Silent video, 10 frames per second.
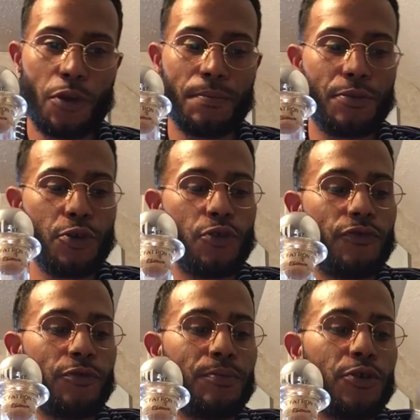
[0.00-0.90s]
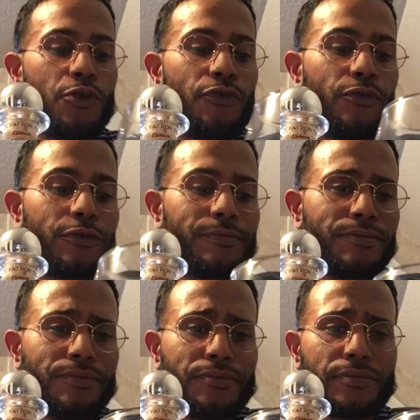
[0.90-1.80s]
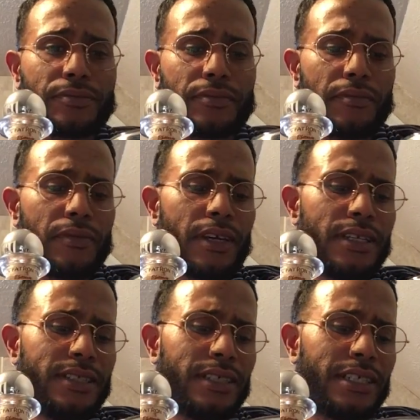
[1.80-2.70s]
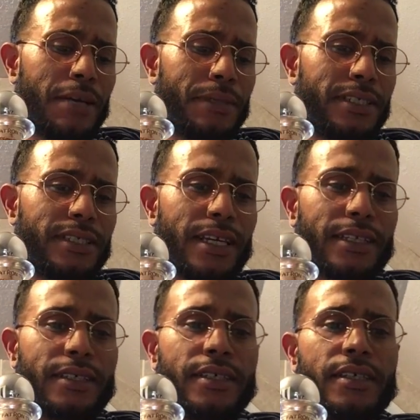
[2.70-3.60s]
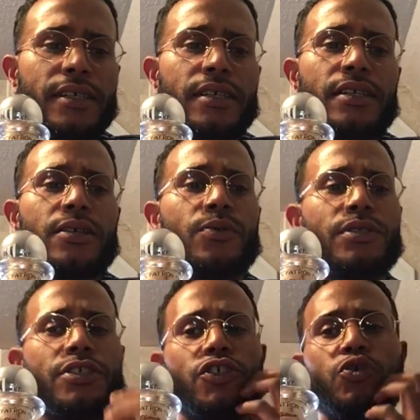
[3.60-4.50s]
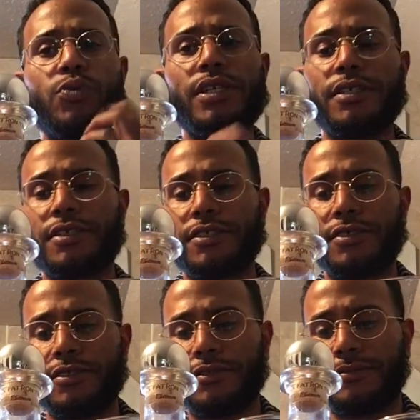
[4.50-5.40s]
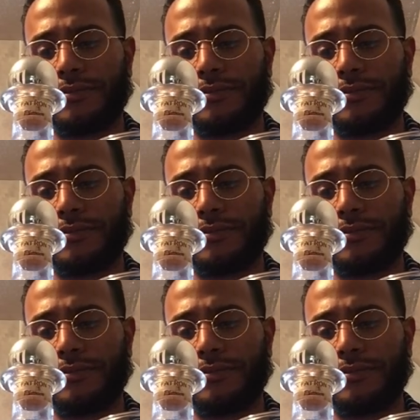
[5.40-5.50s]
Beautiful, beautiful. This is a demi-sec, which is sweeter, you know.